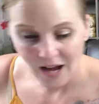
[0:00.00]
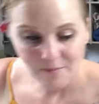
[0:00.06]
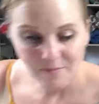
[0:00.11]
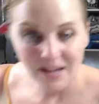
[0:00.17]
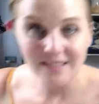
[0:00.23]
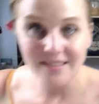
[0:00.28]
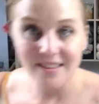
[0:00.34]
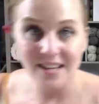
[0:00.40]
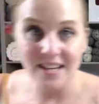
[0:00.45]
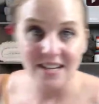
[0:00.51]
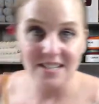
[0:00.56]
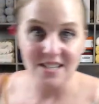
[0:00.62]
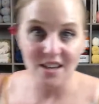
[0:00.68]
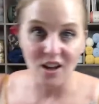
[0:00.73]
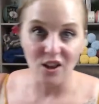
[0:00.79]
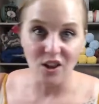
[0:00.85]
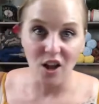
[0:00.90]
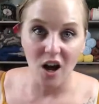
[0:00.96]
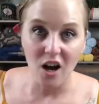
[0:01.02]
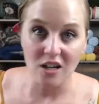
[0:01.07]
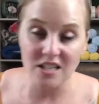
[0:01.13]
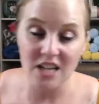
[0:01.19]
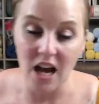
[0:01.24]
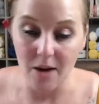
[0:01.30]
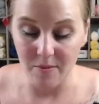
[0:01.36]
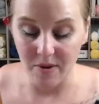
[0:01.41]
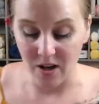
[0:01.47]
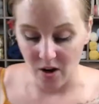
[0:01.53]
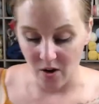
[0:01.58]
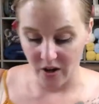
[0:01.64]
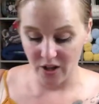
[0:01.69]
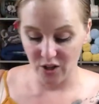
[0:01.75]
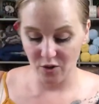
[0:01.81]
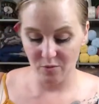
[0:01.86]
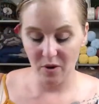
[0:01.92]
I made these a long time ago,
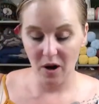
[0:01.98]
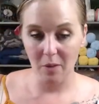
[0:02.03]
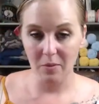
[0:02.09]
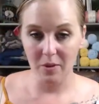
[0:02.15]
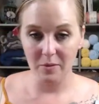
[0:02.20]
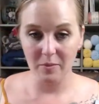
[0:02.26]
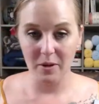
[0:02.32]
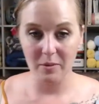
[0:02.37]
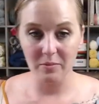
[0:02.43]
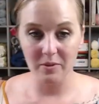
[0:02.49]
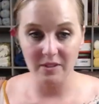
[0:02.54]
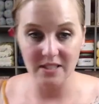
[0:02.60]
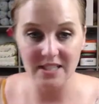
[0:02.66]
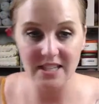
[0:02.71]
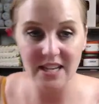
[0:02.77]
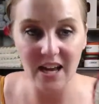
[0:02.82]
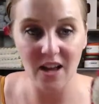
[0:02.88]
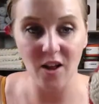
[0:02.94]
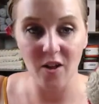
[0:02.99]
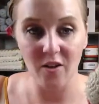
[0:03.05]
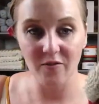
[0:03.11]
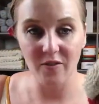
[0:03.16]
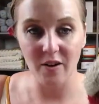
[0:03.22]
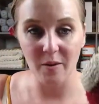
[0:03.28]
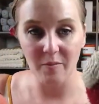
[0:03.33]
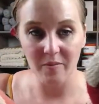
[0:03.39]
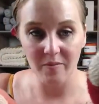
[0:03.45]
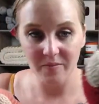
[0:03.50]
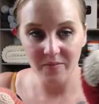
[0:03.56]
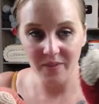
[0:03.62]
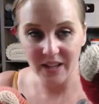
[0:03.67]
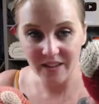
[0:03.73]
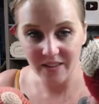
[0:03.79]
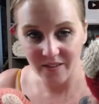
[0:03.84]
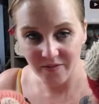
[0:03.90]
and you'll probably be able to tell from
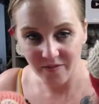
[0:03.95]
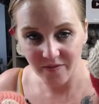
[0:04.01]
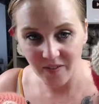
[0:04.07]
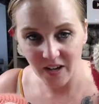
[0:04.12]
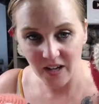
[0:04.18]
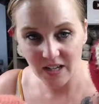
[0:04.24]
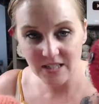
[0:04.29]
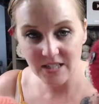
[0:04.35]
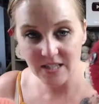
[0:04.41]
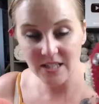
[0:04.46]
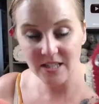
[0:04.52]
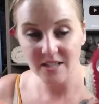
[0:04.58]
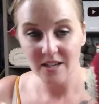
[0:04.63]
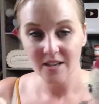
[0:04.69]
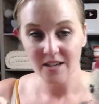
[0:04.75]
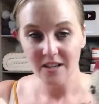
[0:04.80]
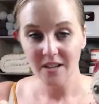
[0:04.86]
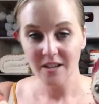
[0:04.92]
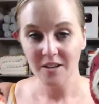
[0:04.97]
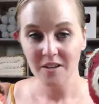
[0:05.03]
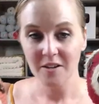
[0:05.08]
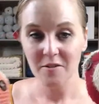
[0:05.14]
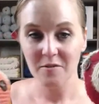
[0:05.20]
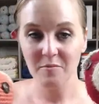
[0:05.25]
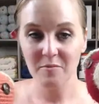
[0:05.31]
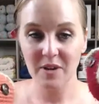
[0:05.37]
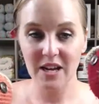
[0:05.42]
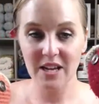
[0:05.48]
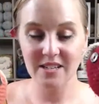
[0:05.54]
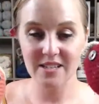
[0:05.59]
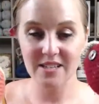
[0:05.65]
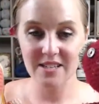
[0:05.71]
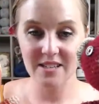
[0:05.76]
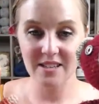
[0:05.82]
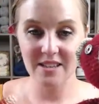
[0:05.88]
like the fuzz, but
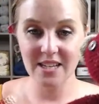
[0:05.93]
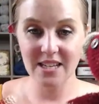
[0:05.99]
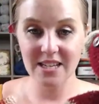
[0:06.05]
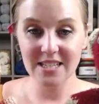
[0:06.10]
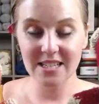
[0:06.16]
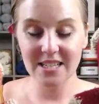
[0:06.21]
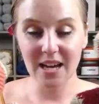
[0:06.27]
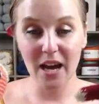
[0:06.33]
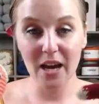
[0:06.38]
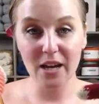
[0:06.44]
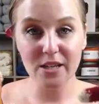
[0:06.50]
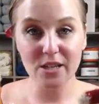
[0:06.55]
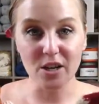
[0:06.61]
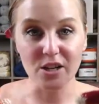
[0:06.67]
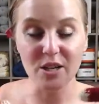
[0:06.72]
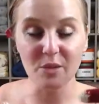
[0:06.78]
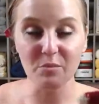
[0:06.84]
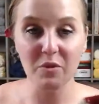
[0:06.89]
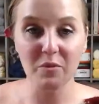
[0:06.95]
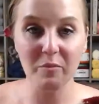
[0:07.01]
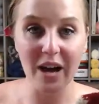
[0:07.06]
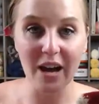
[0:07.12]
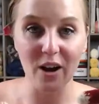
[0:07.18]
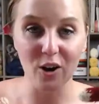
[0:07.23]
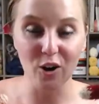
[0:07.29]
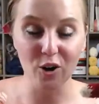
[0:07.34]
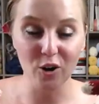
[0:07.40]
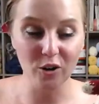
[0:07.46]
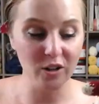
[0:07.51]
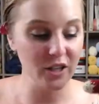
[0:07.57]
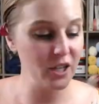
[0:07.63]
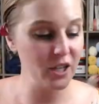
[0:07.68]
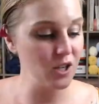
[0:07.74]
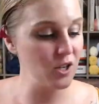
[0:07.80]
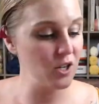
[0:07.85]
these guys are some of my
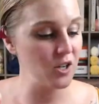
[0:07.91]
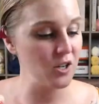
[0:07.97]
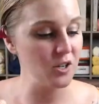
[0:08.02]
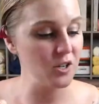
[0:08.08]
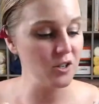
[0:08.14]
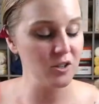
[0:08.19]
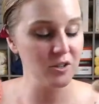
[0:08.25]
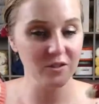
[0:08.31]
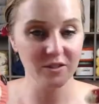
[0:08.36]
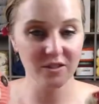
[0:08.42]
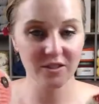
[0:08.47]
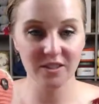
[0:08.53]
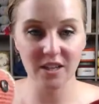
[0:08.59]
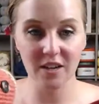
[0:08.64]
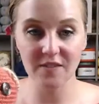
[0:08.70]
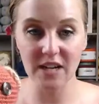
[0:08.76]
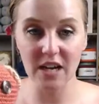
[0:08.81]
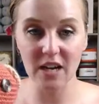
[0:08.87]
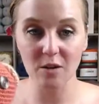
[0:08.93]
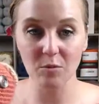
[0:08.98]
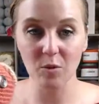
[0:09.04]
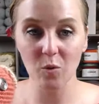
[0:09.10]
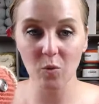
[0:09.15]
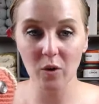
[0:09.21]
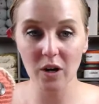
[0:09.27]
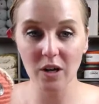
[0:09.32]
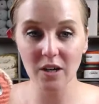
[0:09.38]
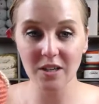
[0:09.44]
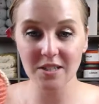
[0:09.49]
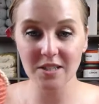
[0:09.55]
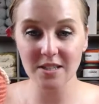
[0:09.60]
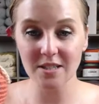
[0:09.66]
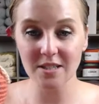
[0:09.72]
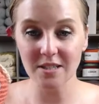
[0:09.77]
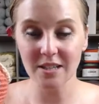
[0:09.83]
earlier stuffed animal
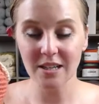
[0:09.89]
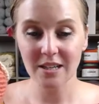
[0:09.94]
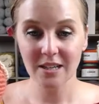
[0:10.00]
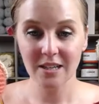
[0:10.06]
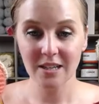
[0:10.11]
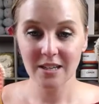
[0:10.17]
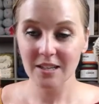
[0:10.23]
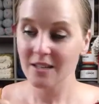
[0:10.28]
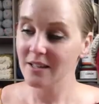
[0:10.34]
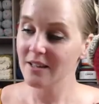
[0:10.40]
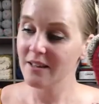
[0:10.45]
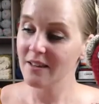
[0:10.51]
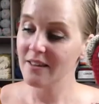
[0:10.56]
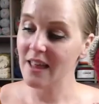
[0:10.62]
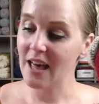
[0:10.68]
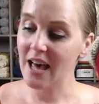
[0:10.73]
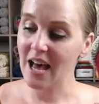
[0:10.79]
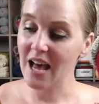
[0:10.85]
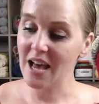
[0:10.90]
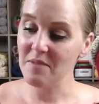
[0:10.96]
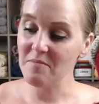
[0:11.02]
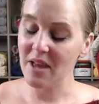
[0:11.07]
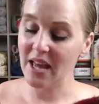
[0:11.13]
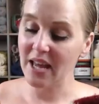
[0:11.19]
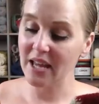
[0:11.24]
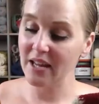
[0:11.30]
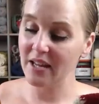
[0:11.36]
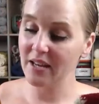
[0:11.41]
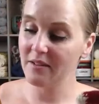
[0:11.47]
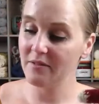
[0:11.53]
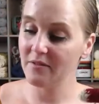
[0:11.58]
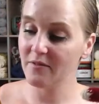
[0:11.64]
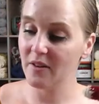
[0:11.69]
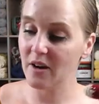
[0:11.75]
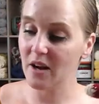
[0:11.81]
works that I made
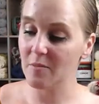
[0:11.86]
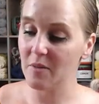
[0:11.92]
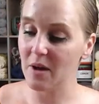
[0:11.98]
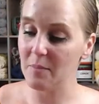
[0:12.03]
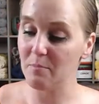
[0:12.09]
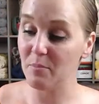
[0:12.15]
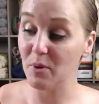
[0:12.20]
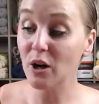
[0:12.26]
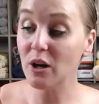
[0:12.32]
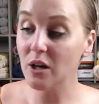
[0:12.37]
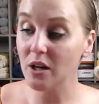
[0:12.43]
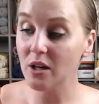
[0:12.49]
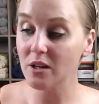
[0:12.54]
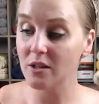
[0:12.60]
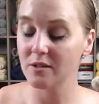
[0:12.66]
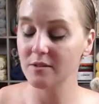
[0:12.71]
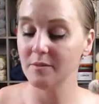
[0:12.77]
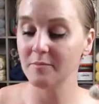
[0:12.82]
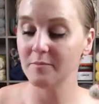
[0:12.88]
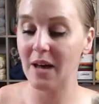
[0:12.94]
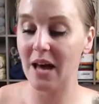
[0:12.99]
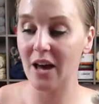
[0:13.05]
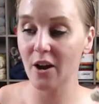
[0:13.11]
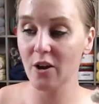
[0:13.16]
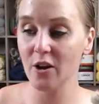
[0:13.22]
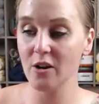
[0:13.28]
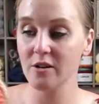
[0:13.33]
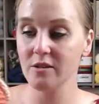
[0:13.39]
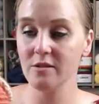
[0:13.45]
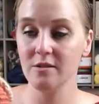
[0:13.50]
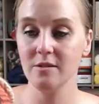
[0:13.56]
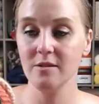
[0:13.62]
from a book pattern.